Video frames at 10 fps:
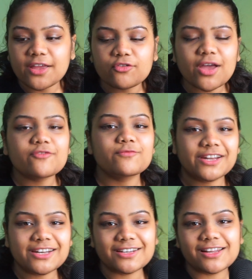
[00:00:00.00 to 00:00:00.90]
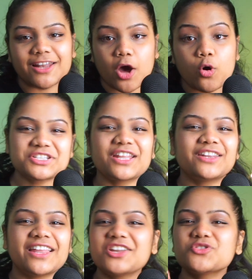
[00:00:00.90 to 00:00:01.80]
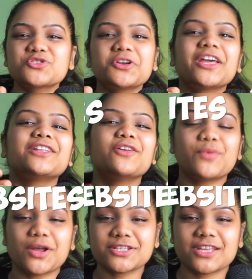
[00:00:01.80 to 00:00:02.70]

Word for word: If you have made it till now, then you should get the bonus